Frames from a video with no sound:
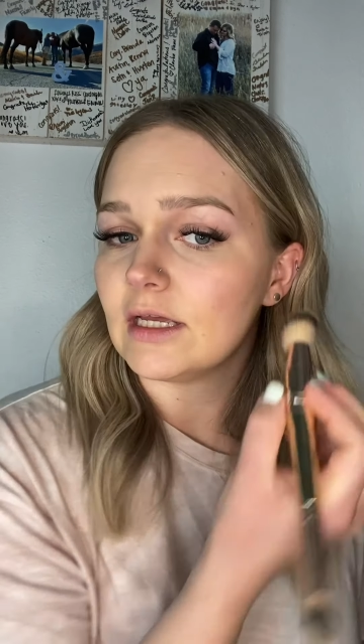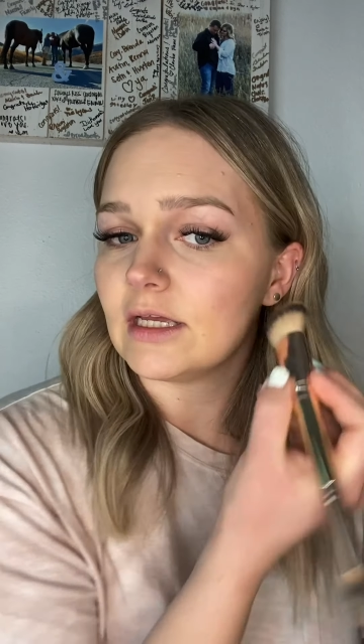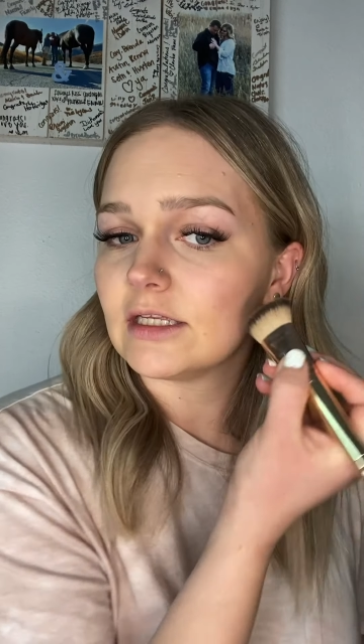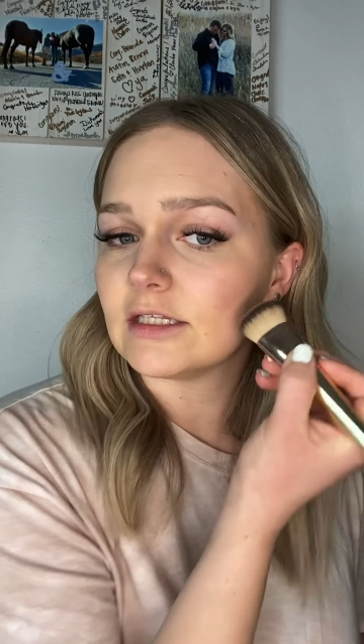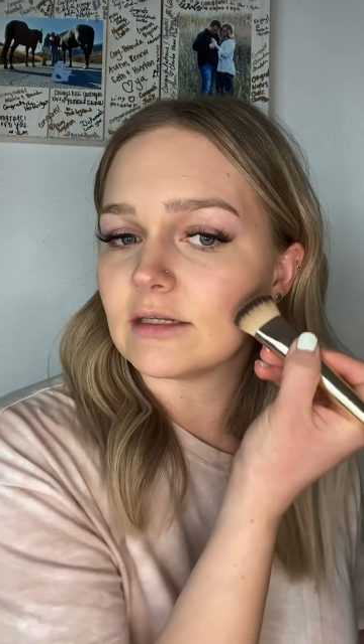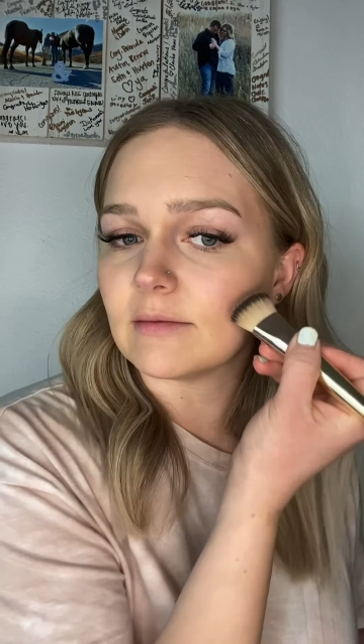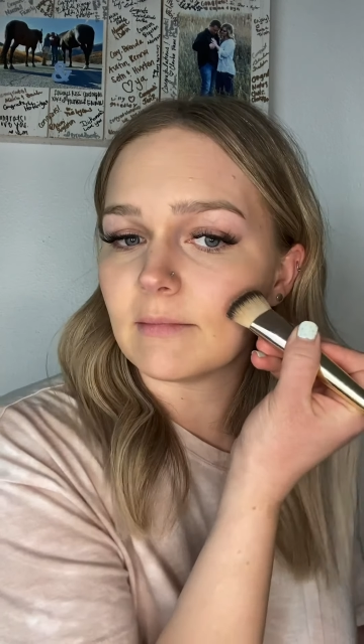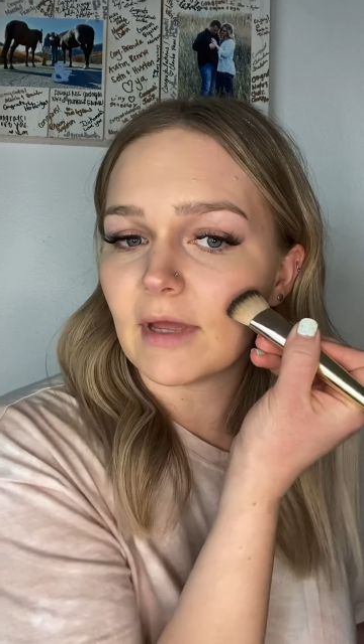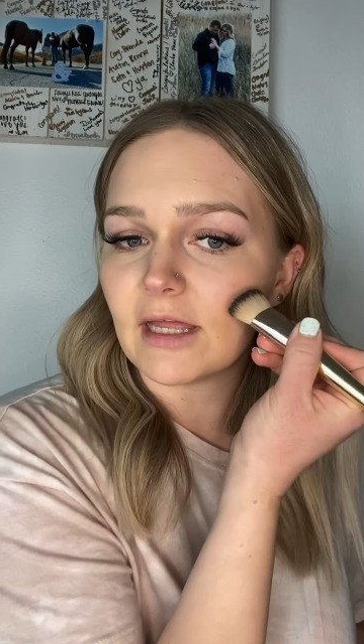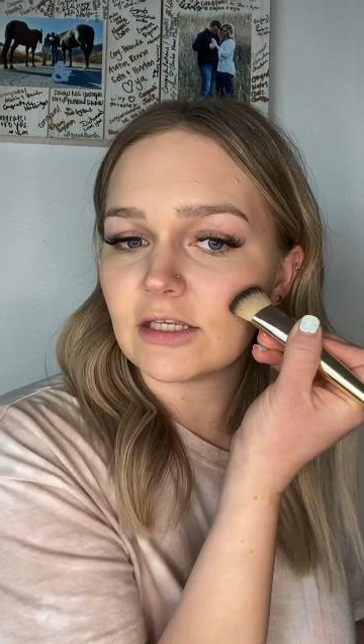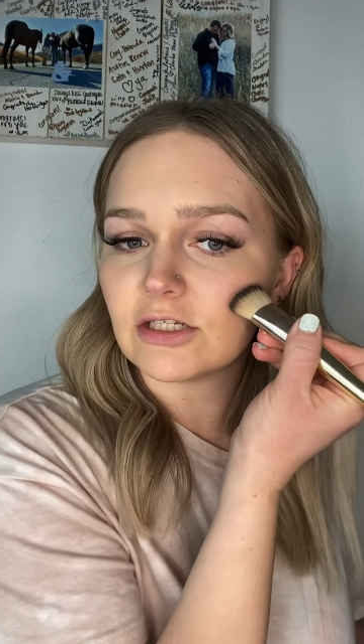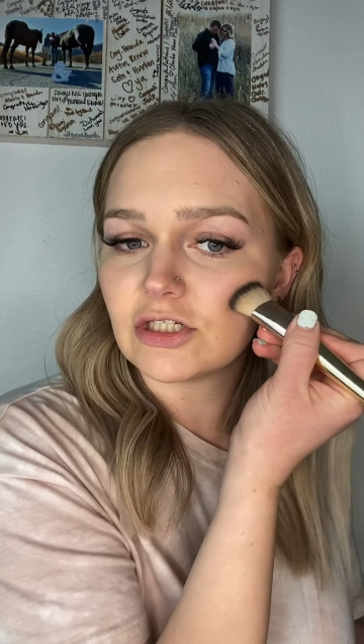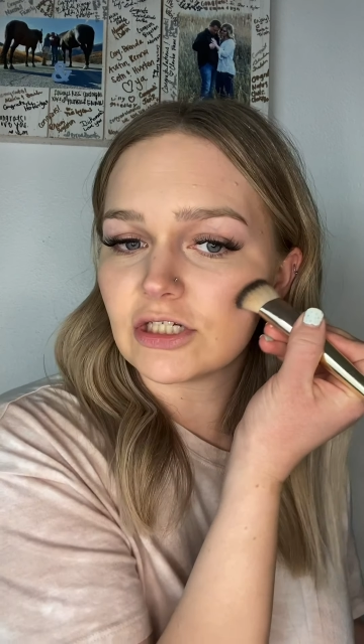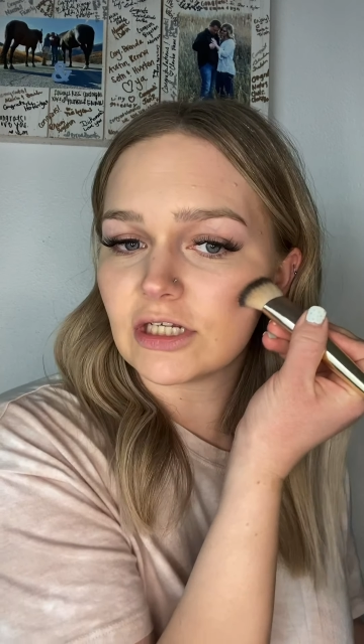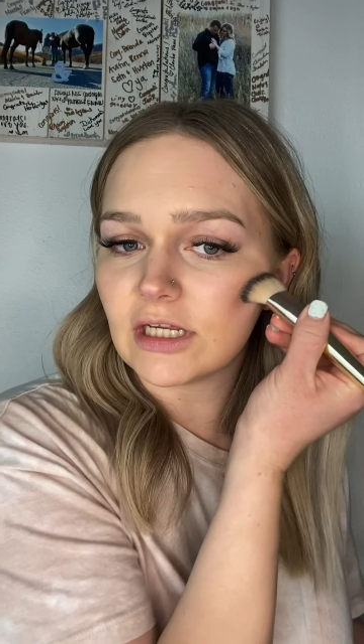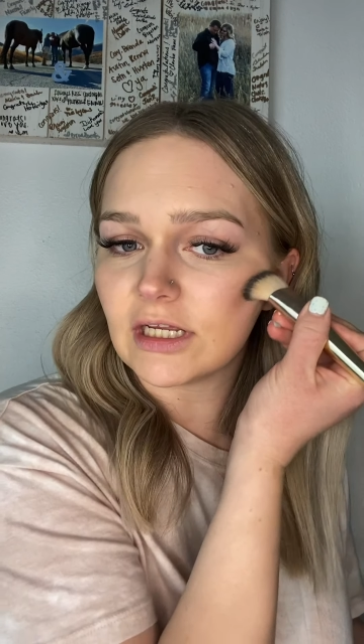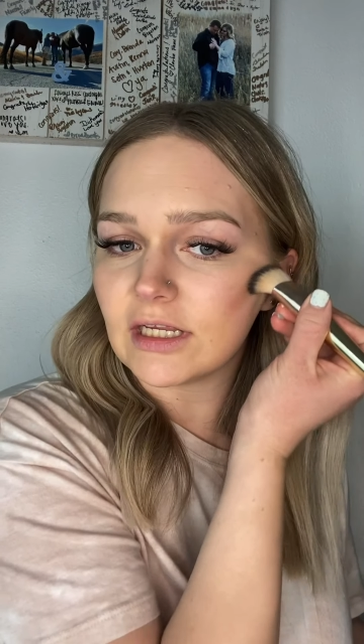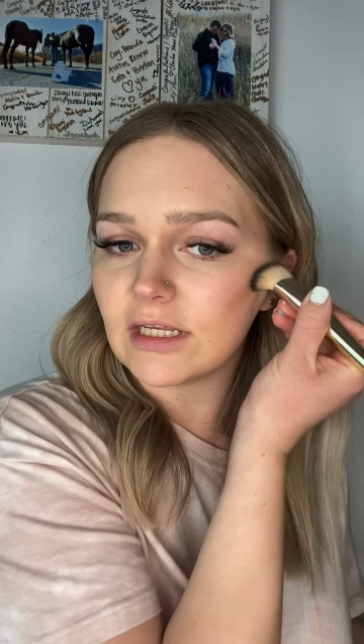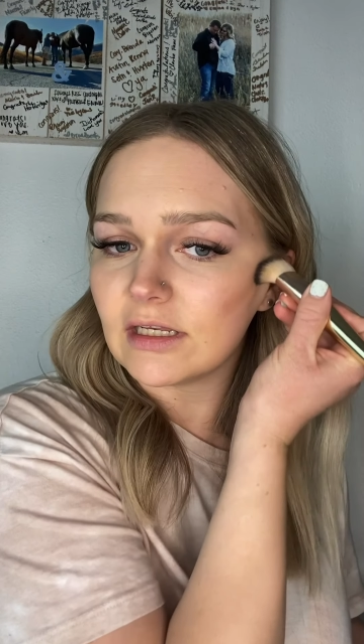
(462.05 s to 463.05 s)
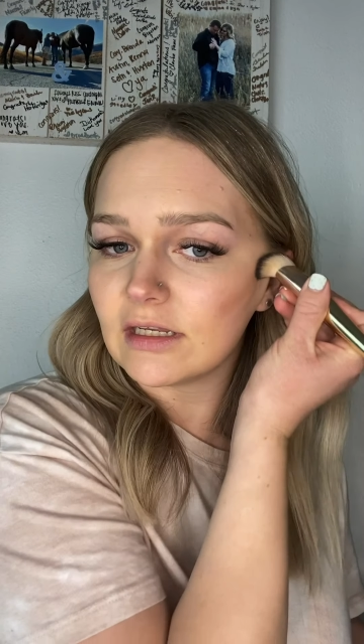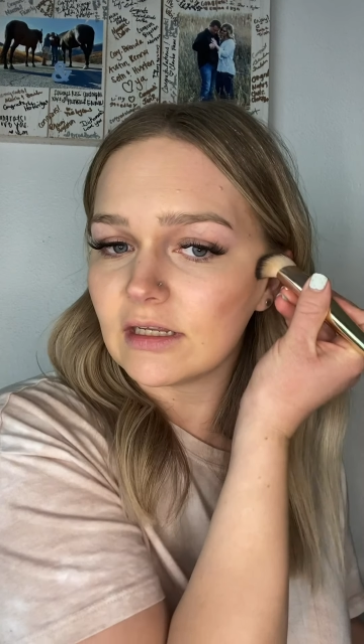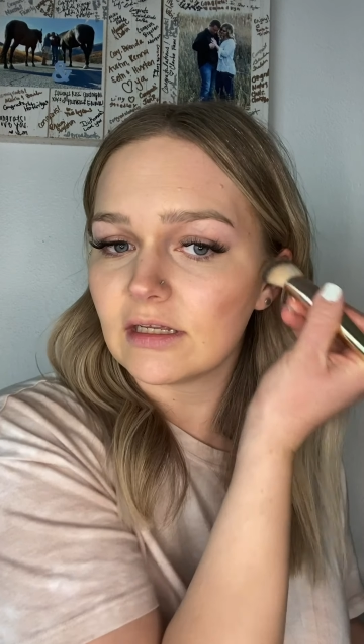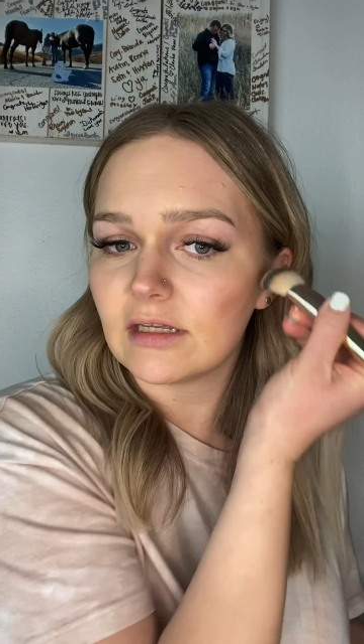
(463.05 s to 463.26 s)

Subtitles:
dimension.